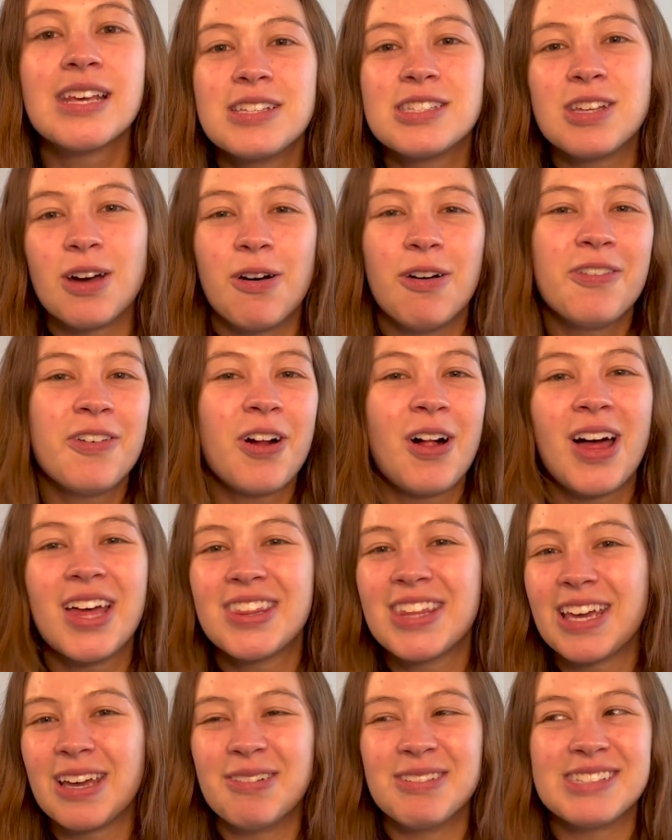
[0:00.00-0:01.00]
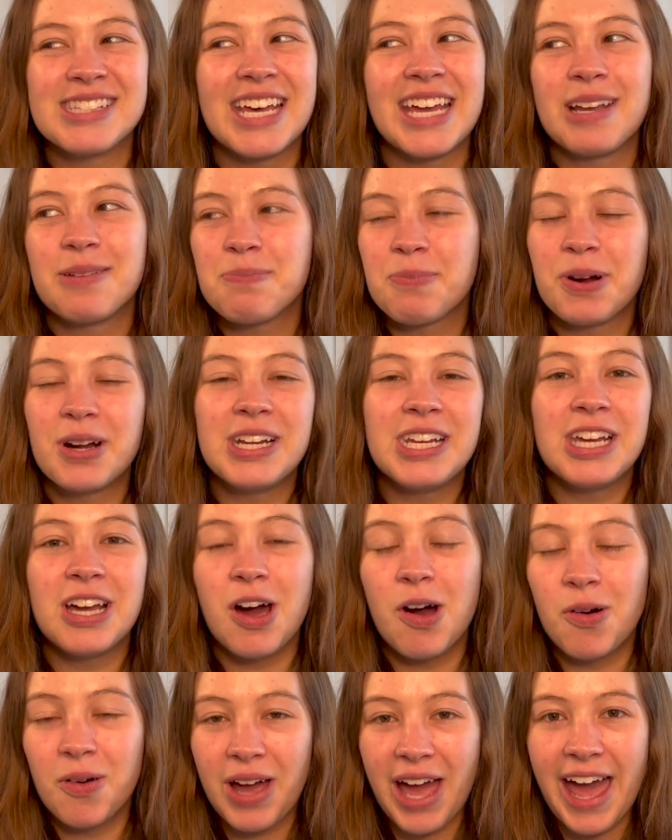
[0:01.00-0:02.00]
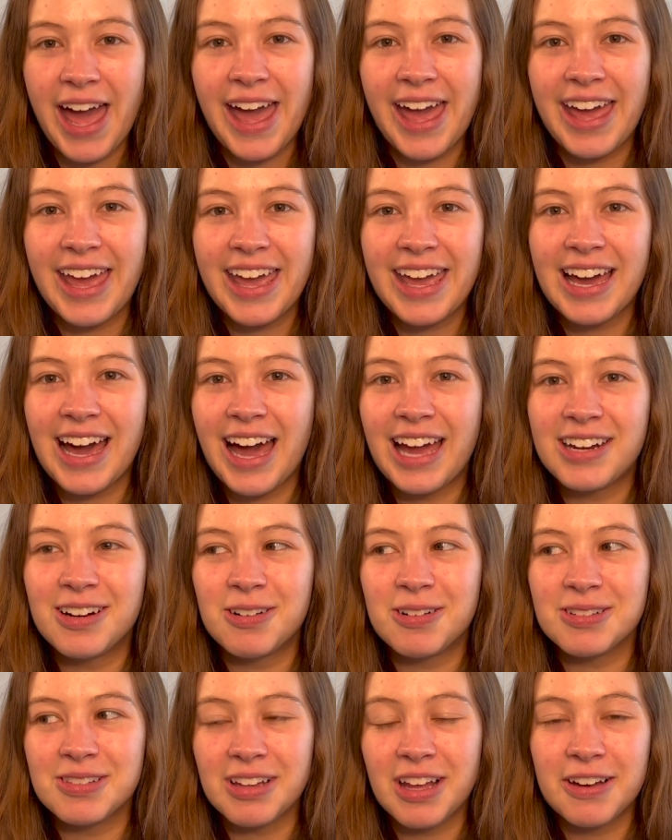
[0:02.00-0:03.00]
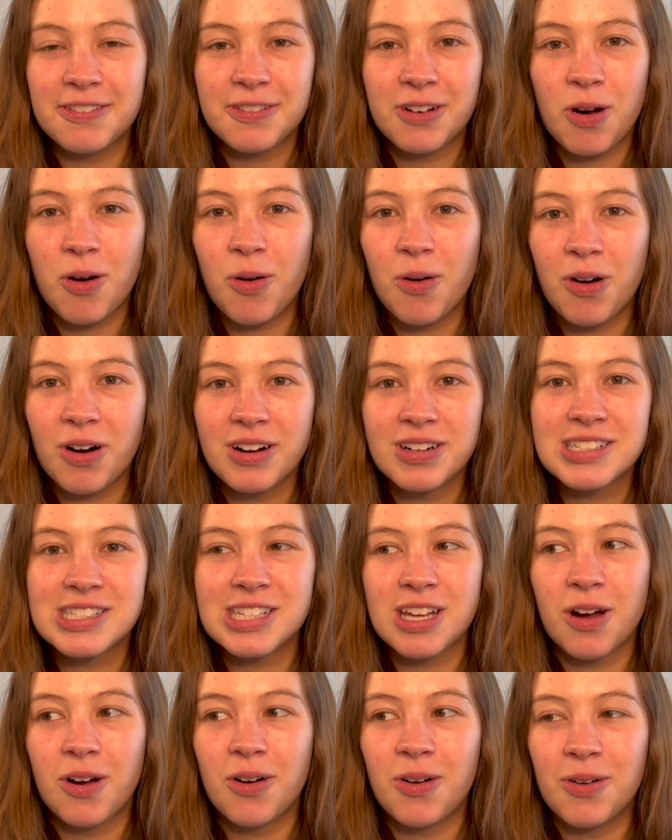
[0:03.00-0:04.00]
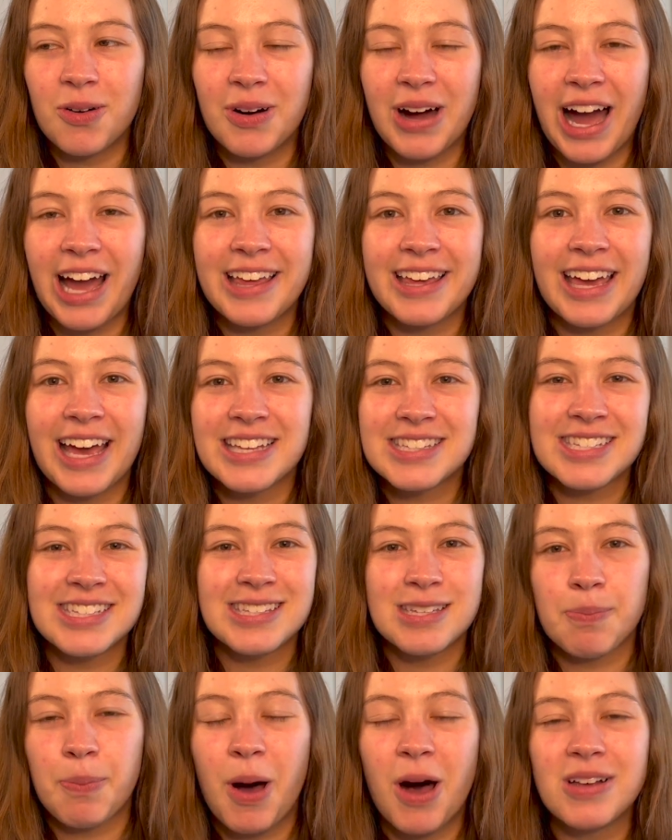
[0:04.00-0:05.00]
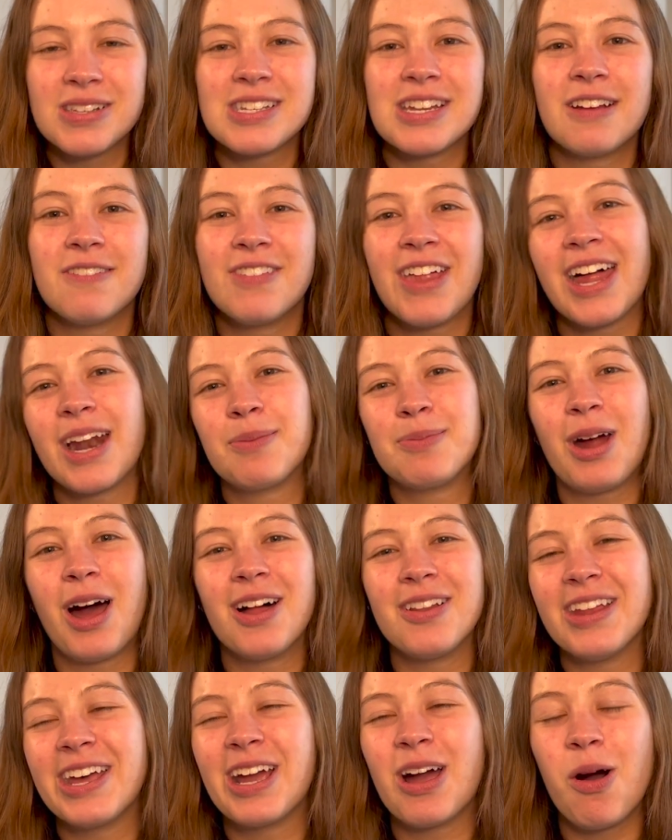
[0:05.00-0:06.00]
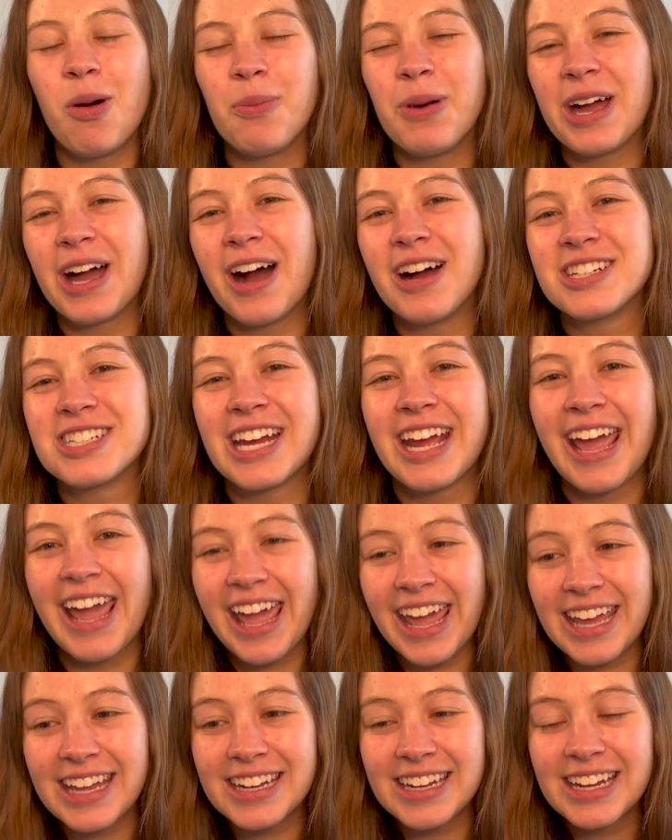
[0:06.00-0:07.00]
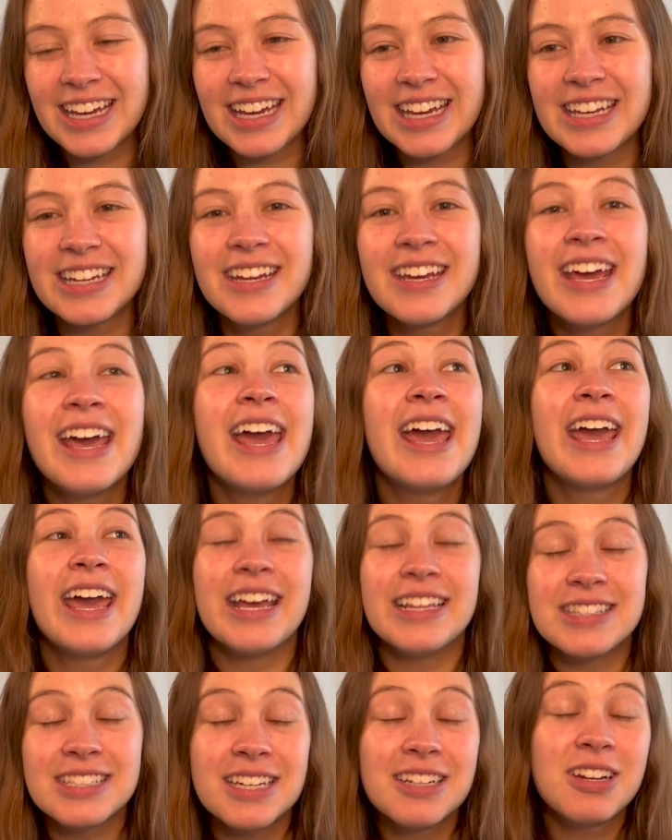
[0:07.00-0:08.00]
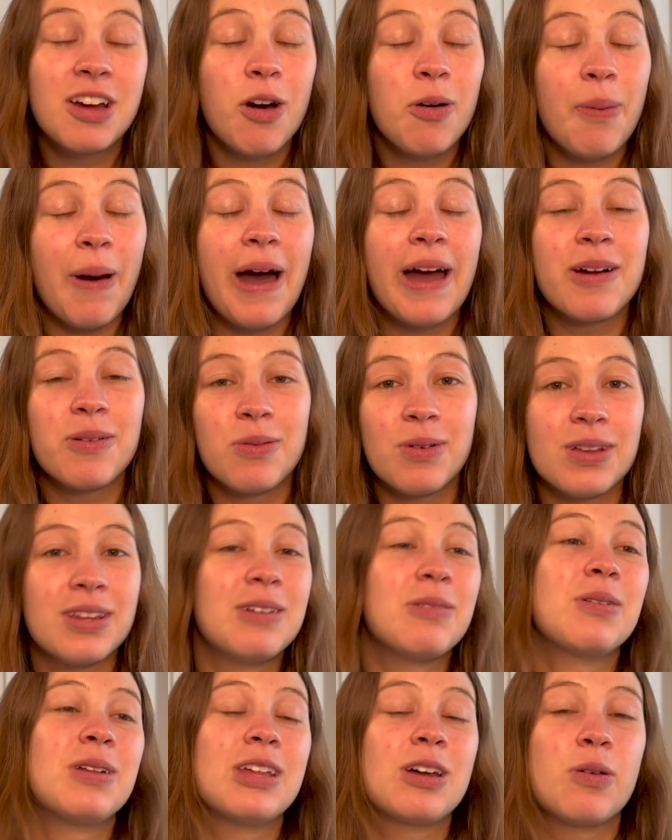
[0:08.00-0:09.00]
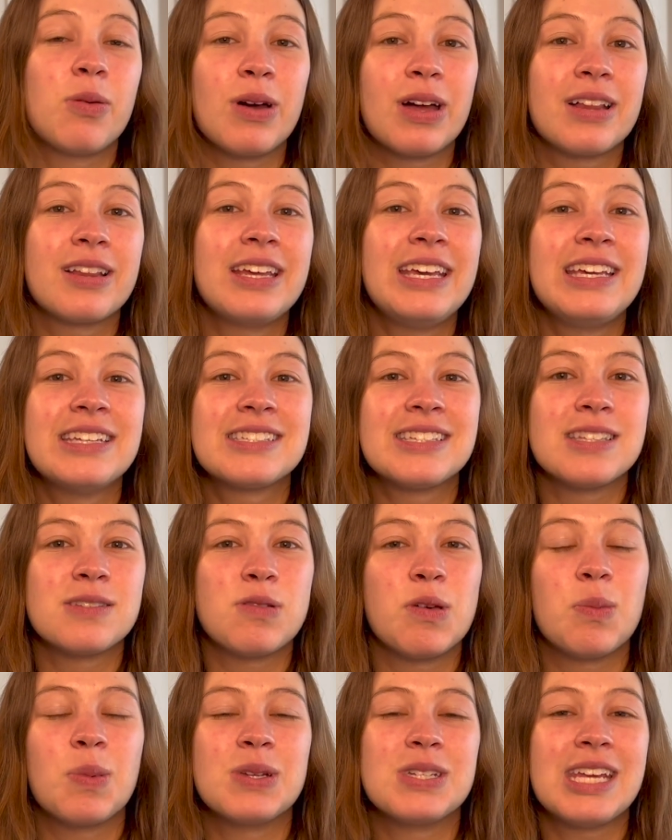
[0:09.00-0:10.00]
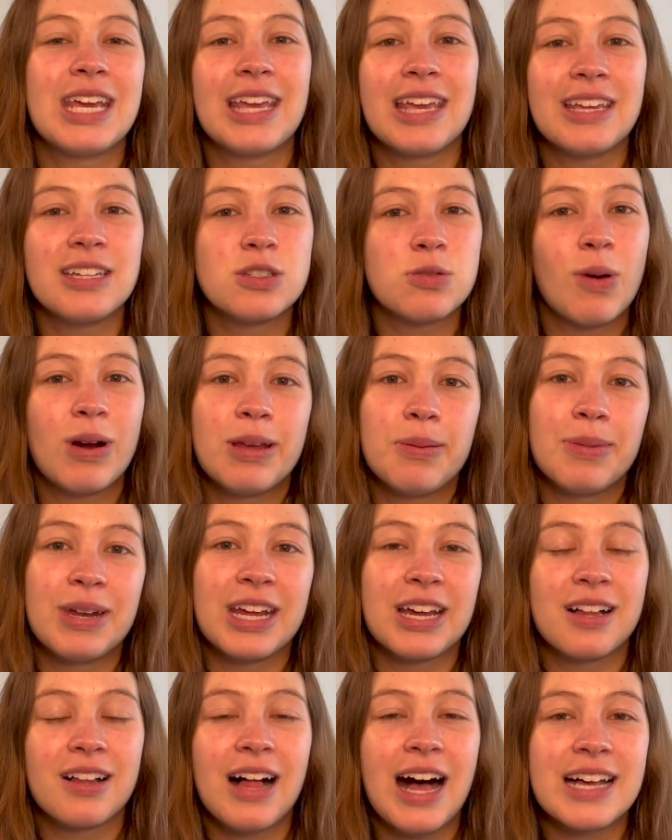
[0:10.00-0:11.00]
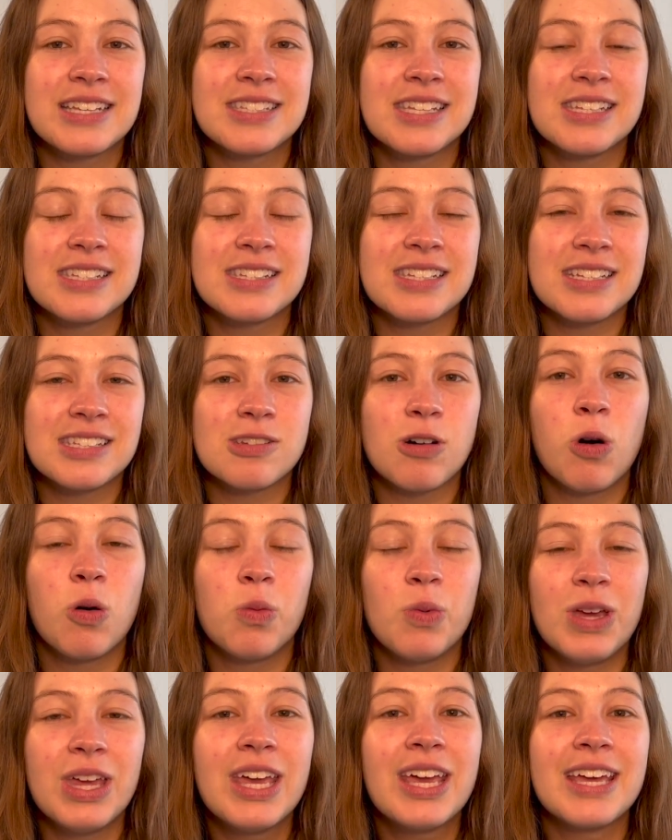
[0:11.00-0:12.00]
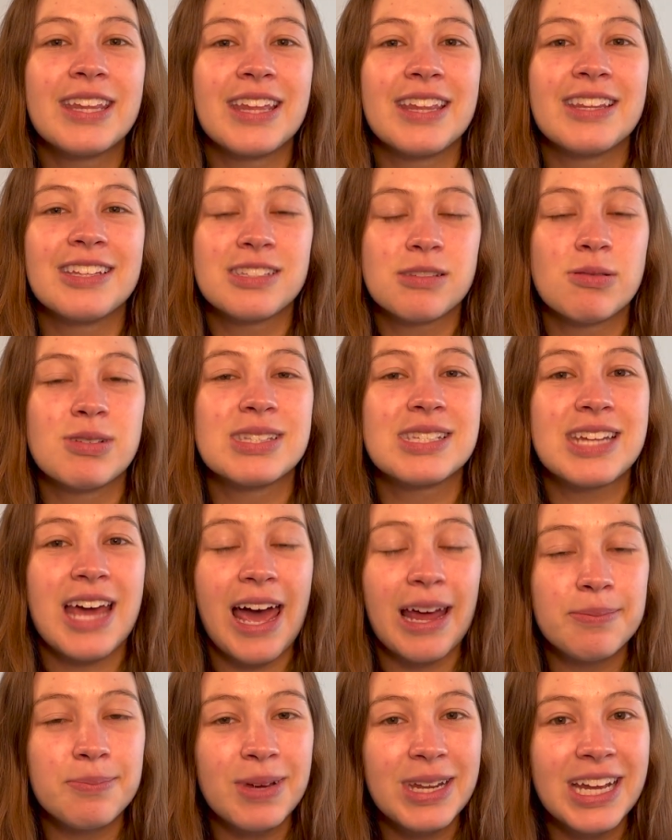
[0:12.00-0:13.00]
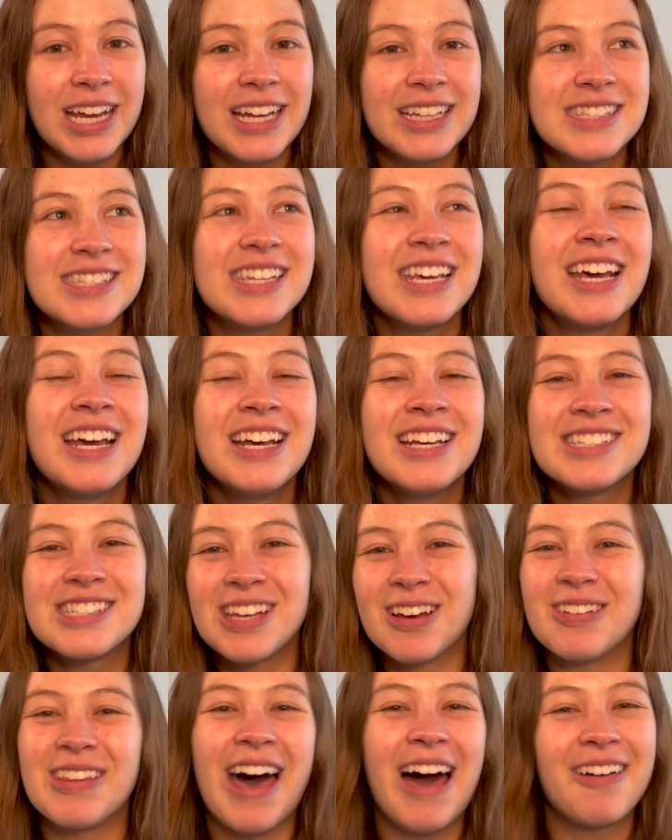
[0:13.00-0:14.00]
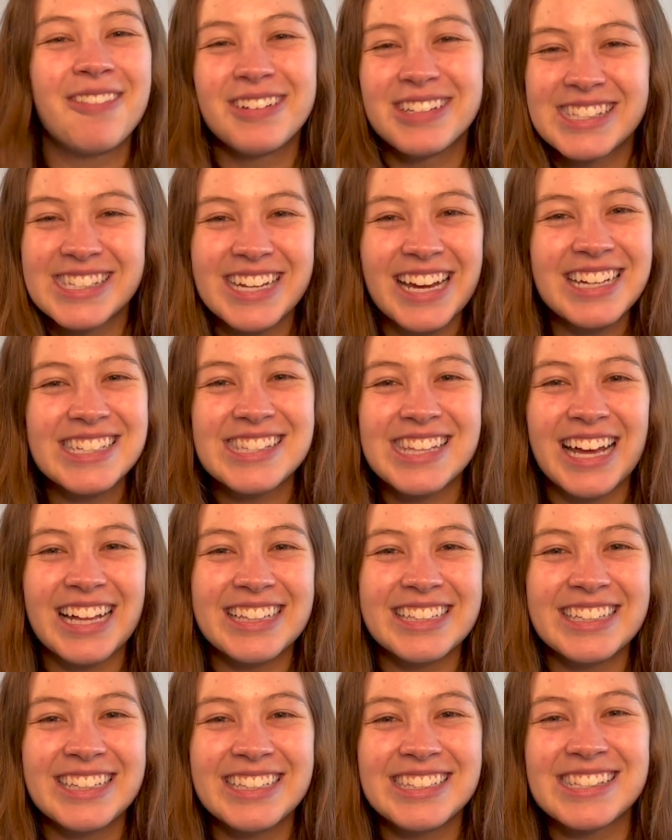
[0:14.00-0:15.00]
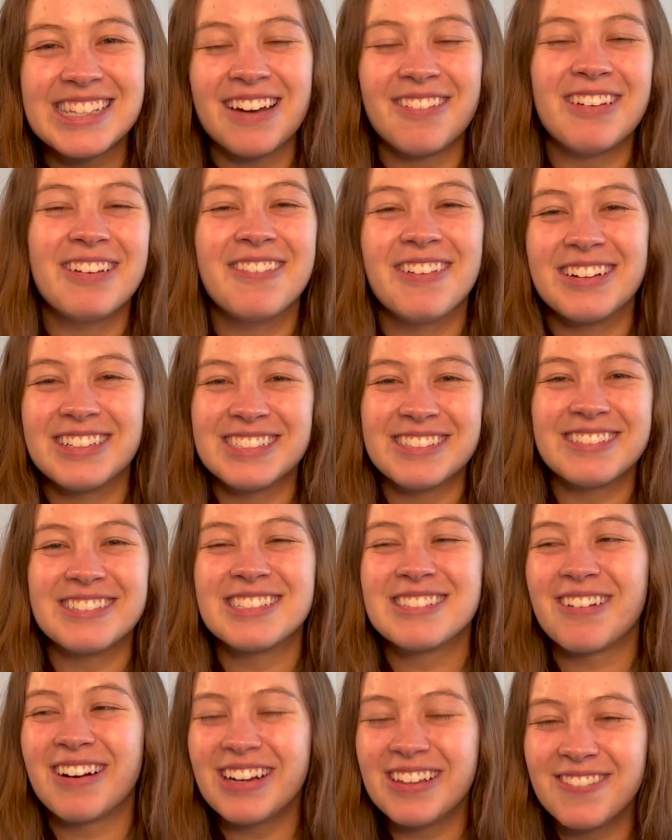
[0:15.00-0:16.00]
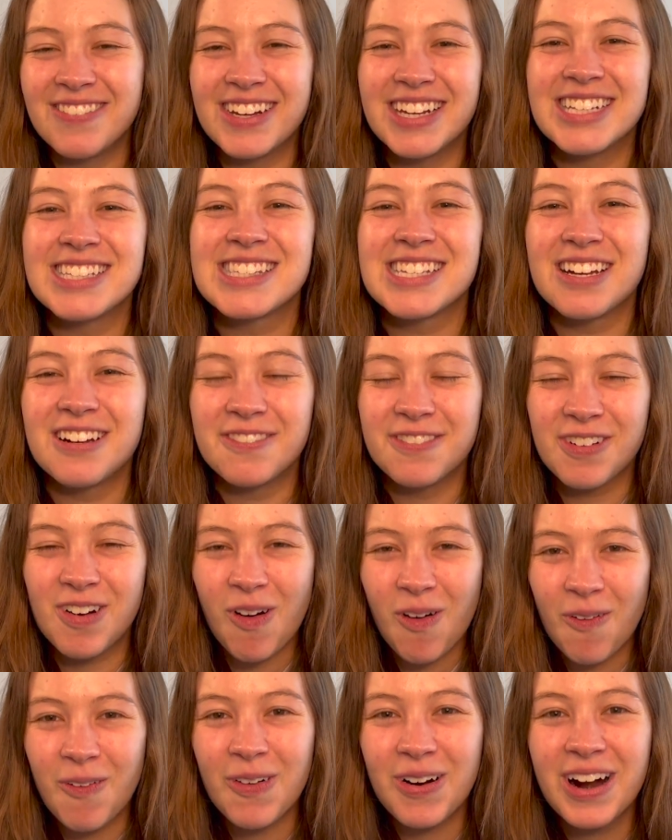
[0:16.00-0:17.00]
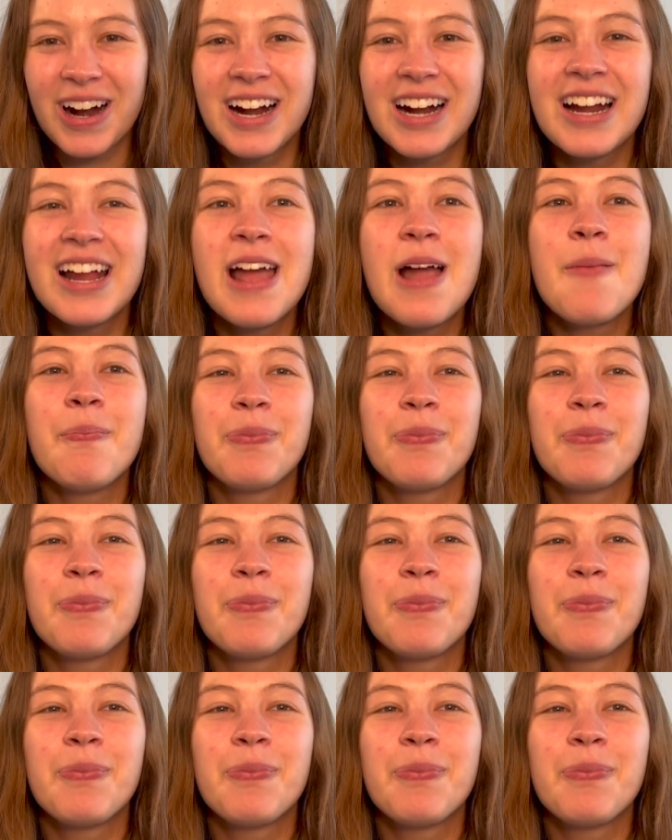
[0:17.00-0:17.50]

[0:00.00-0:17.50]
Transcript: So overall, I think it was like pretty okay. I don't love core, so I guess it's a positive that I'm not like, oh my gosh, I hated it. It did go by really, really quickly since we've been taking 20-minute classes this whole week, and then this was 10 minutes. So that was nice at least that we weren't doing 20 minutes of core.